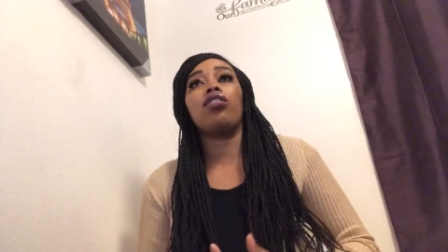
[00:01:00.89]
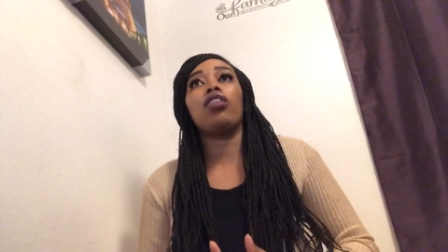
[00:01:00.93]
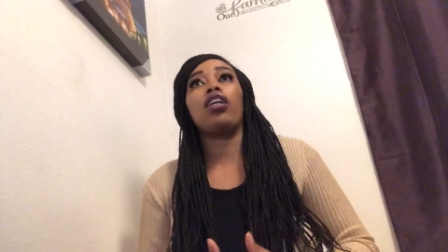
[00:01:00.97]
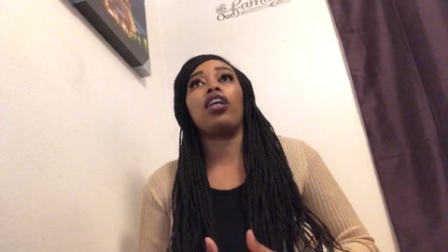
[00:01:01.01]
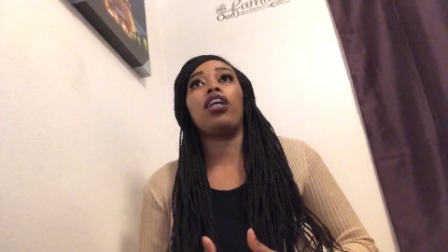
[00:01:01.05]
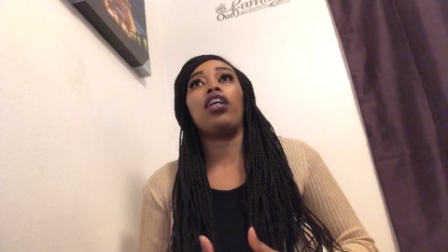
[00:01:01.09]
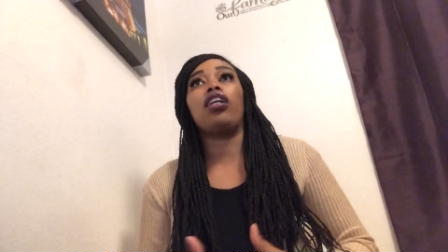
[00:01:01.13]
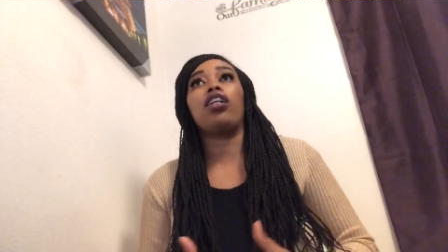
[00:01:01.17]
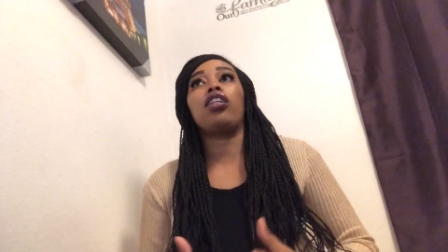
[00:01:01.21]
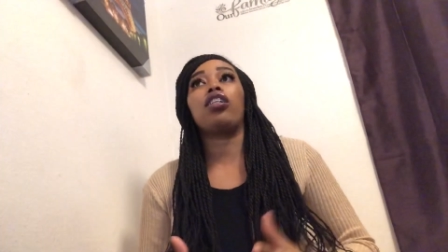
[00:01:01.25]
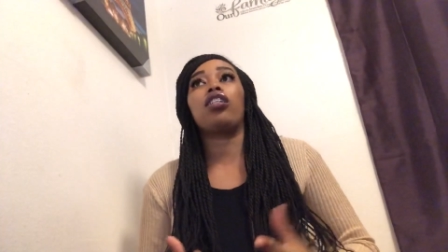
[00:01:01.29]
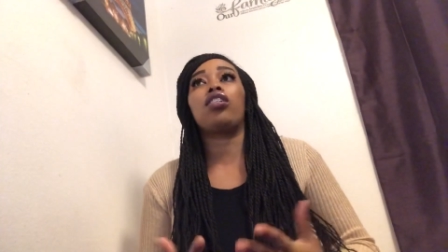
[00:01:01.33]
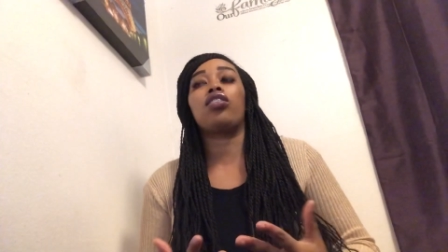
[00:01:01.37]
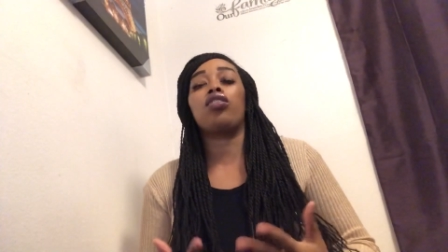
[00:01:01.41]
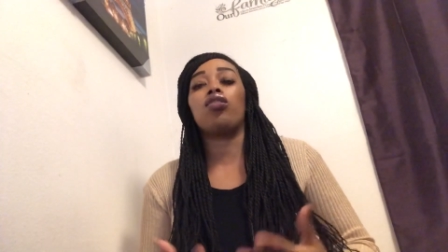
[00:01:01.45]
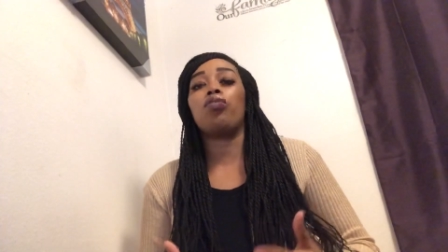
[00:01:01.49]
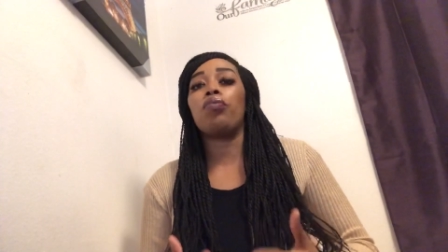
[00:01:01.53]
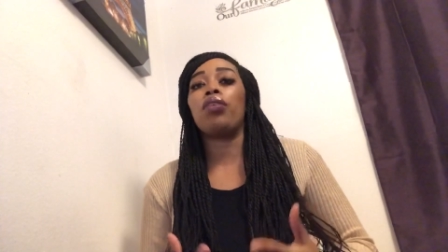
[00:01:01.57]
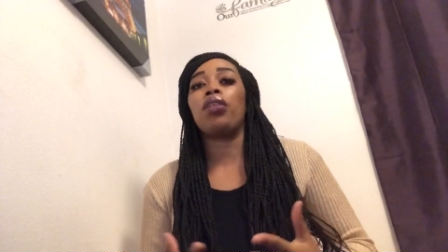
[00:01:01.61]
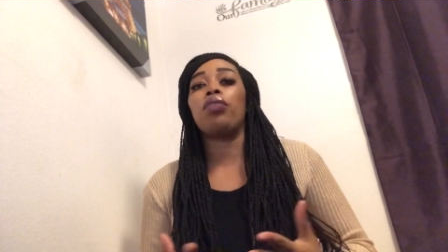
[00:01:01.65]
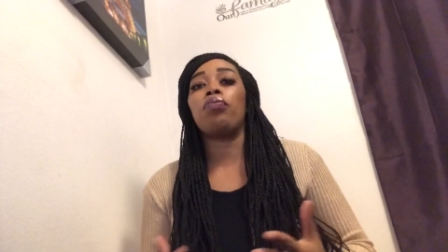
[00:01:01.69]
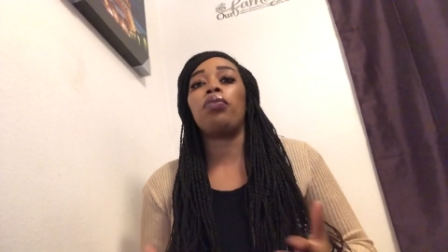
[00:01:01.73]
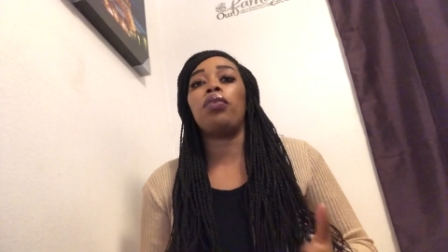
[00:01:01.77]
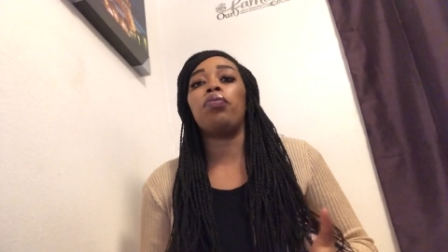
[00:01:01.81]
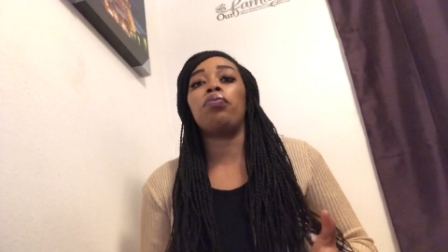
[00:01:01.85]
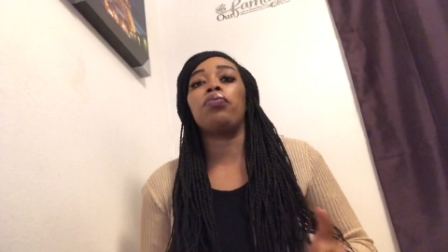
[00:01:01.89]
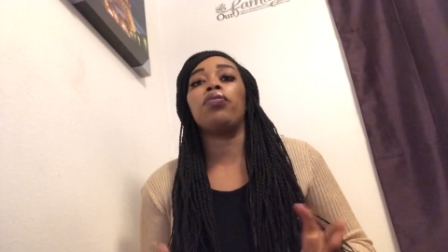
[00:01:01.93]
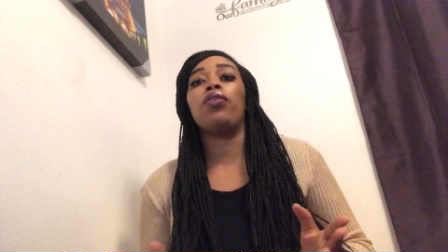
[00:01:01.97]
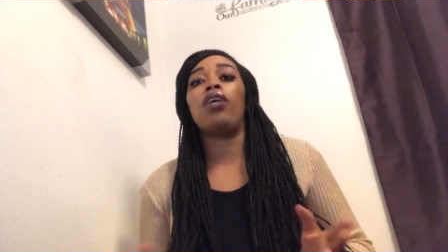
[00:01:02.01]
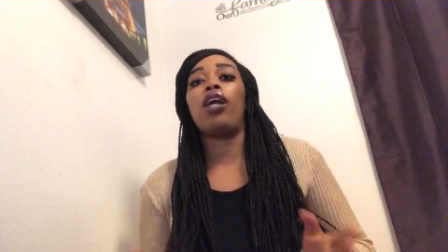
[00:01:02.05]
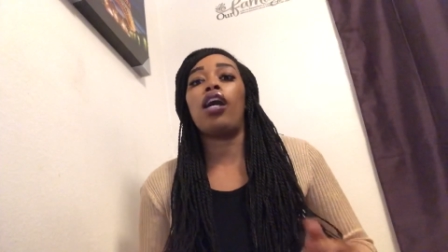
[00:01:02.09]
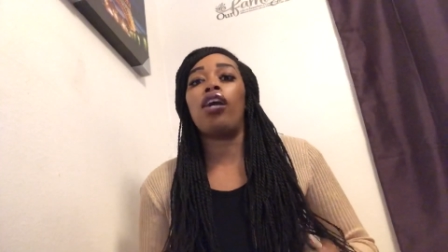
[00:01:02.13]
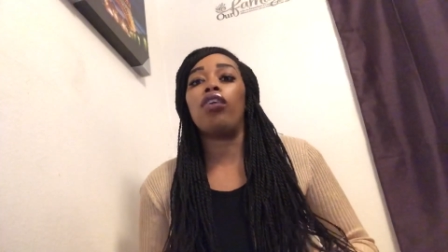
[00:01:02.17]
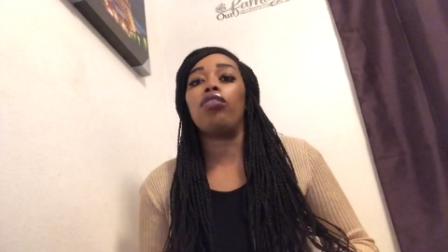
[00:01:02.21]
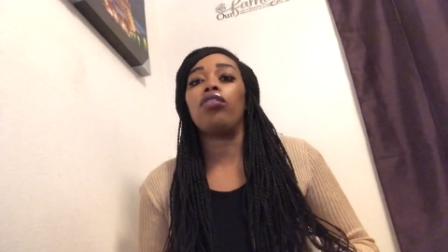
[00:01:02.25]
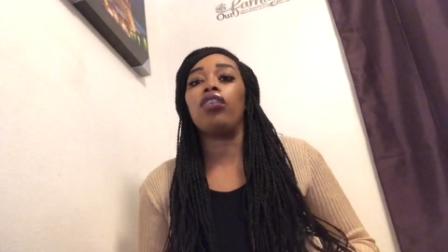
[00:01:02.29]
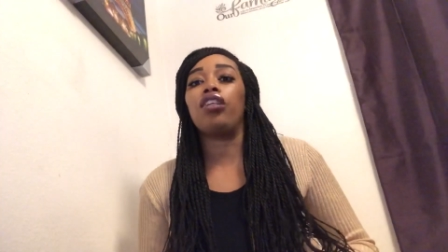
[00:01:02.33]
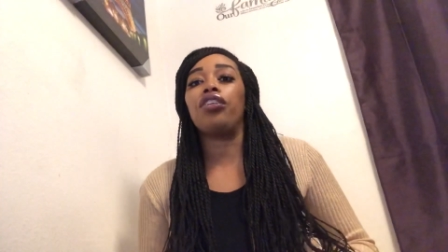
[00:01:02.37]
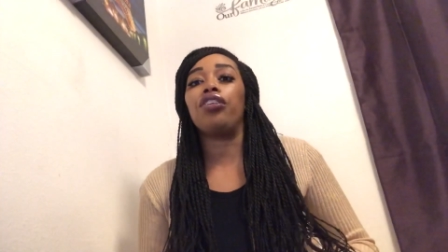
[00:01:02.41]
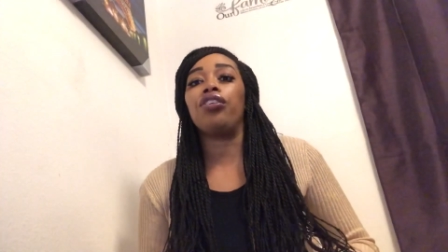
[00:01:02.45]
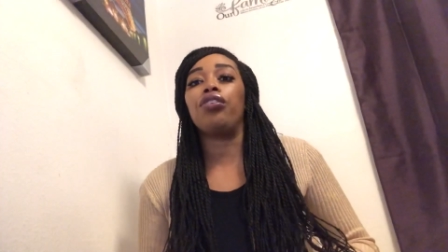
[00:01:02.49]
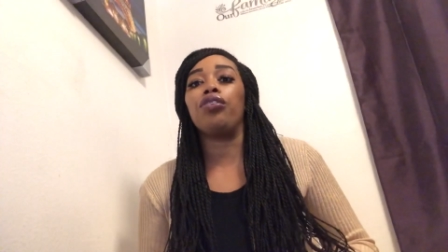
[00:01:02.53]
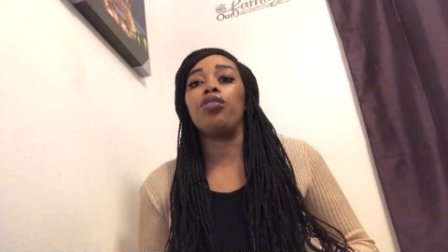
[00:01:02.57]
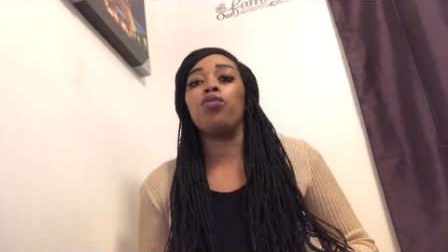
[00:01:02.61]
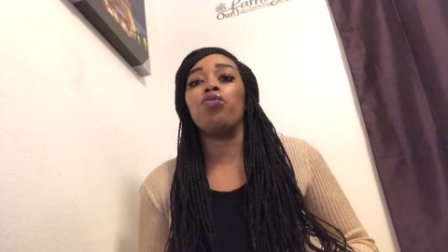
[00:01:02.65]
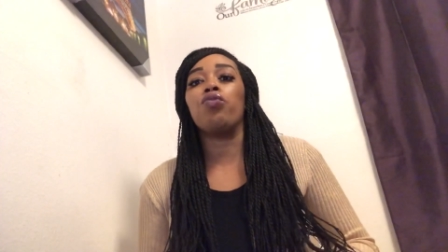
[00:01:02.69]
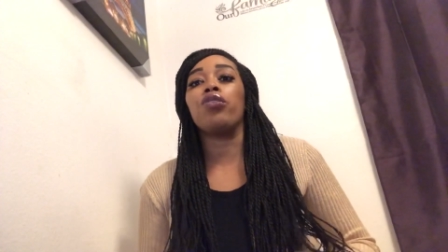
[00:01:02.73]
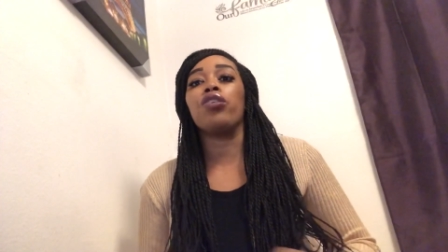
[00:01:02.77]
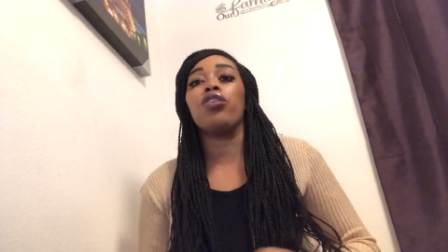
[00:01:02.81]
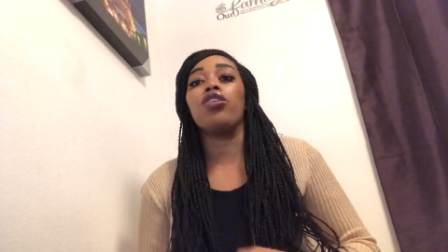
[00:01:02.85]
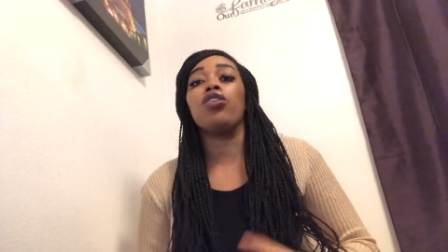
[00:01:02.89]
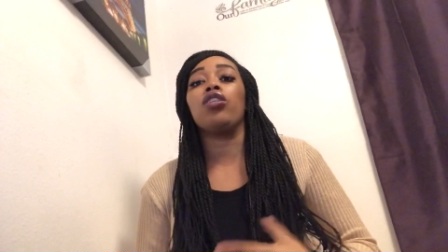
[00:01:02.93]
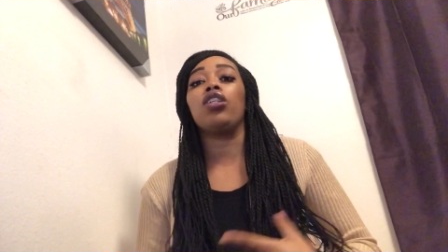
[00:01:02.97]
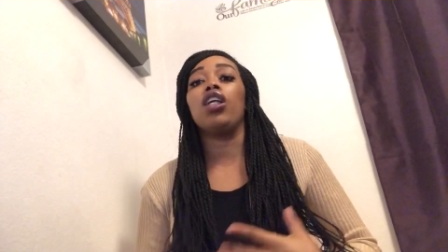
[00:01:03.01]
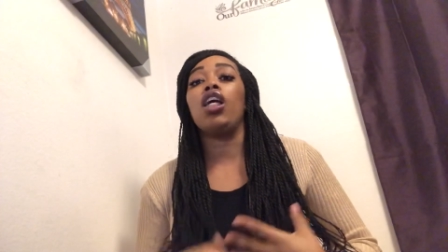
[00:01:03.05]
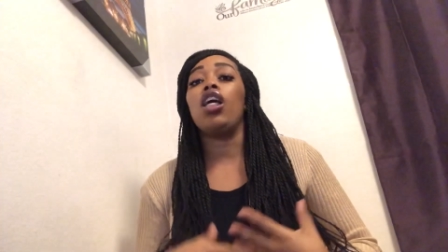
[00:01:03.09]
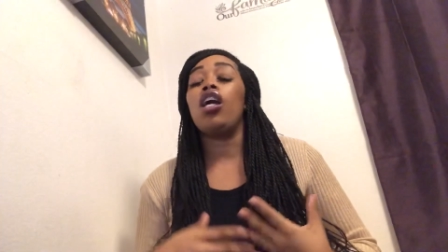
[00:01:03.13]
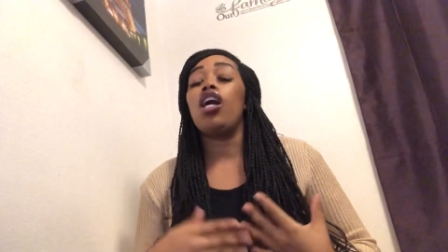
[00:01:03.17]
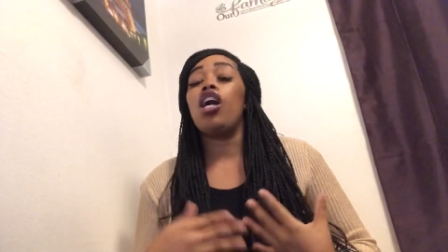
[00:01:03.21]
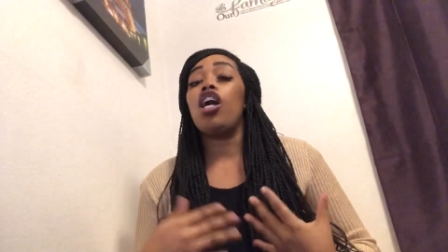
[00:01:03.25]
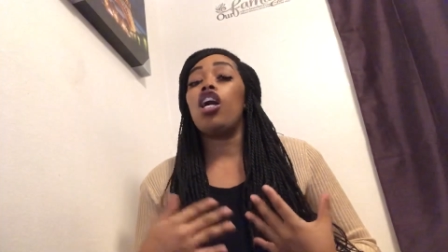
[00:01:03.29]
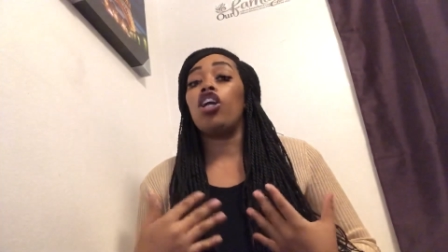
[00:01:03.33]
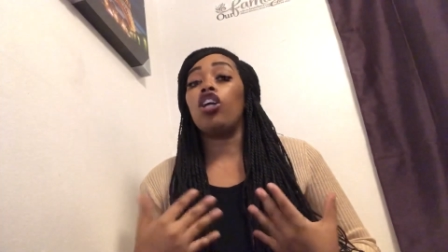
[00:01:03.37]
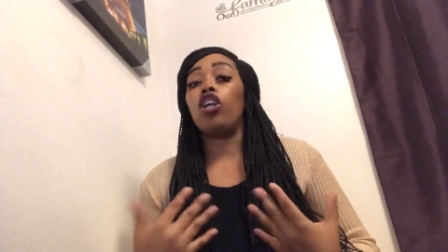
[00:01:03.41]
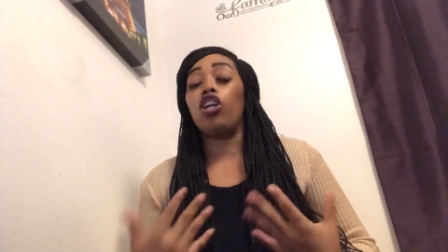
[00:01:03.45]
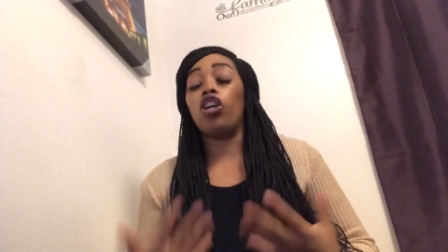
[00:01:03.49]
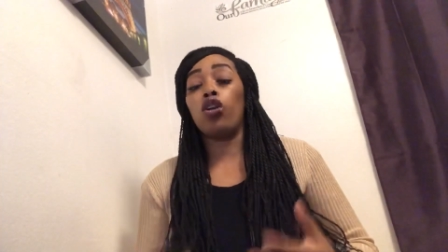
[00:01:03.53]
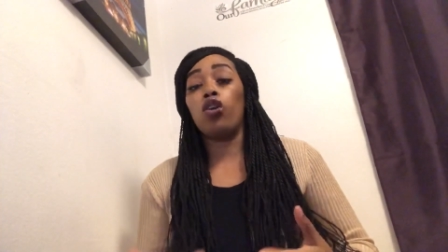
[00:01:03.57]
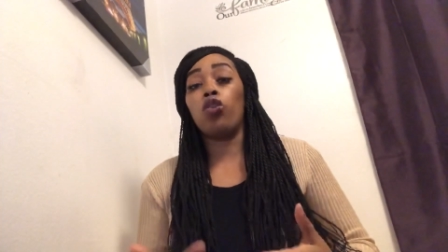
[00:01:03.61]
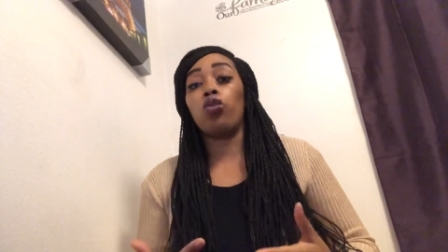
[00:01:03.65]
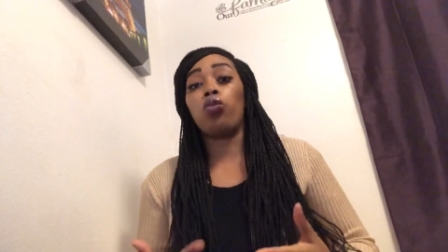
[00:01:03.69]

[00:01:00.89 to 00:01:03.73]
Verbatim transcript: like so many people out there in the world go